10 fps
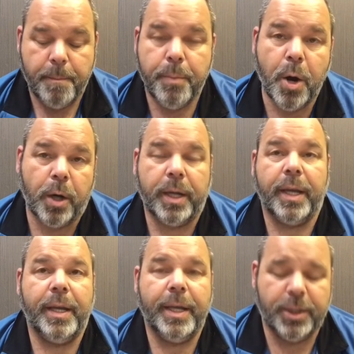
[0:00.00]

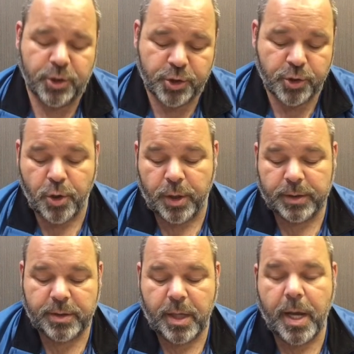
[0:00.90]
parking,
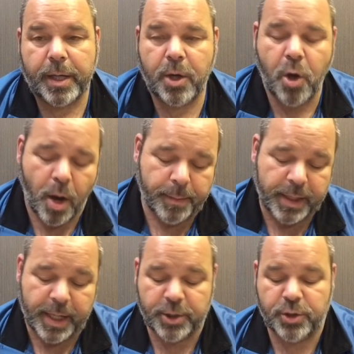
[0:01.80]
insurance,
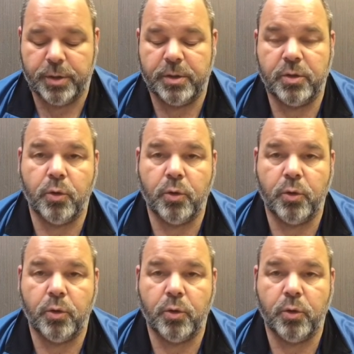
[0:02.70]
accommodations,